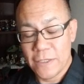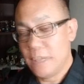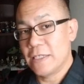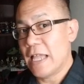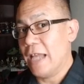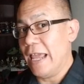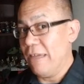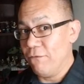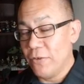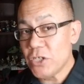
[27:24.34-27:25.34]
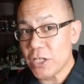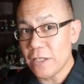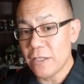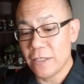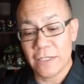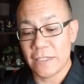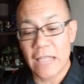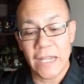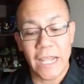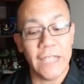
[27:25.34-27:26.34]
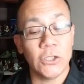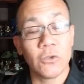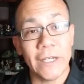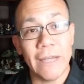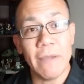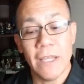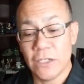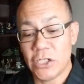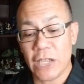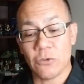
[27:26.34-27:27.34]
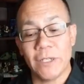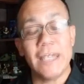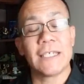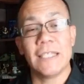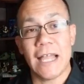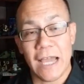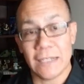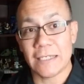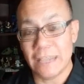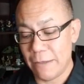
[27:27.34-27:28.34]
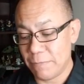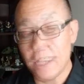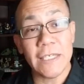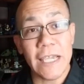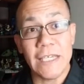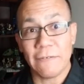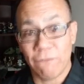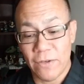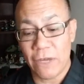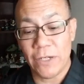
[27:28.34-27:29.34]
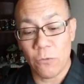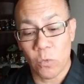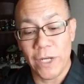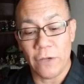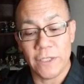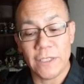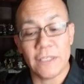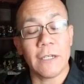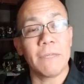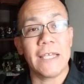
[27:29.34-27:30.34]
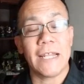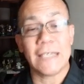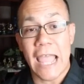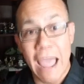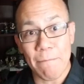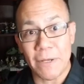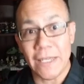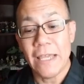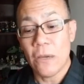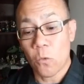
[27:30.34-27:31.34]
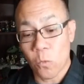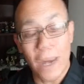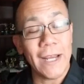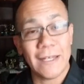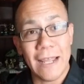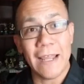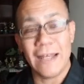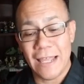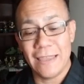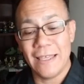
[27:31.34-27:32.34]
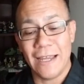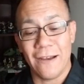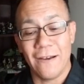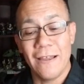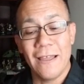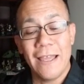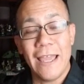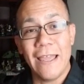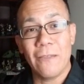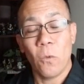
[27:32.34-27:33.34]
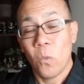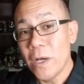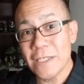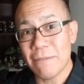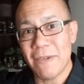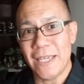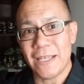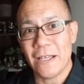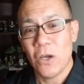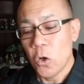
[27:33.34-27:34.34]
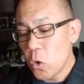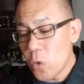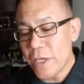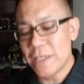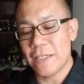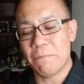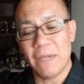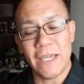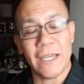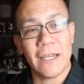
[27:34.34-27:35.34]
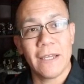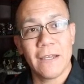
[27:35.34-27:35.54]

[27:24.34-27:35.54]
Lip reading: this is not a vision. This is not a dream. Joshua is not asleep. This is very real. This is something that is happening right then and there. And what does it mean? Who is this being?